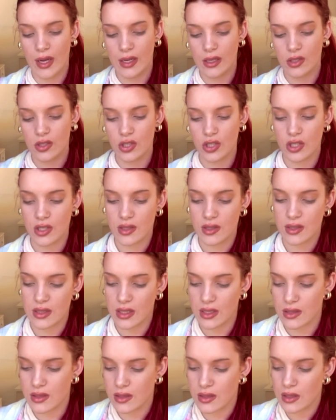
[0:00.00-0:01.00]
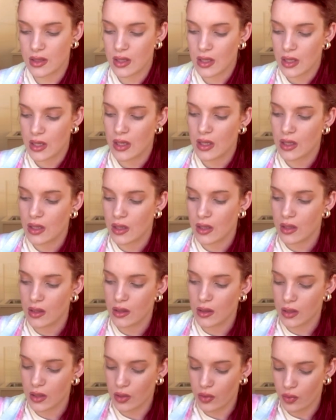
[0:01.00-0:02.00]
and it's just this
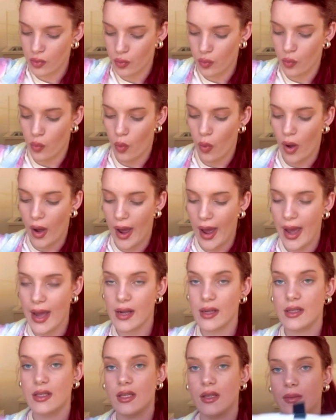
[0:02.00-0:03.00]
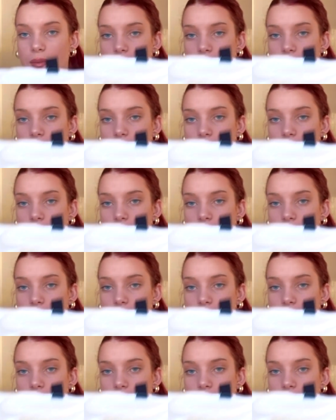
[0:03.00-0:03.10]
little white